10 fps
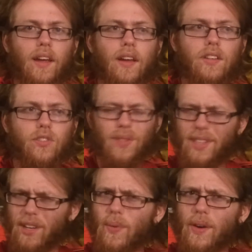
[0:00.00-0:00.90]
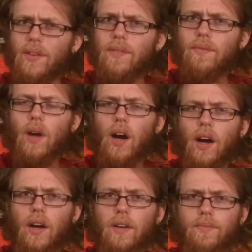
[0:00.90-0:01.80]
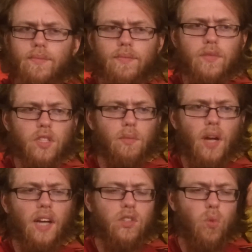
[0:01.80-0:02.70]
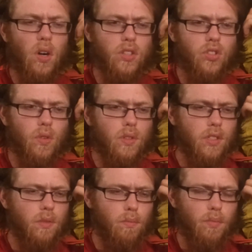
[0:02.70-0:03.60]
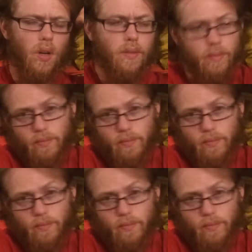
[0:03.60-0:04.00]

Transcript: So it's kind of weird. Some guy just walking shirtless, but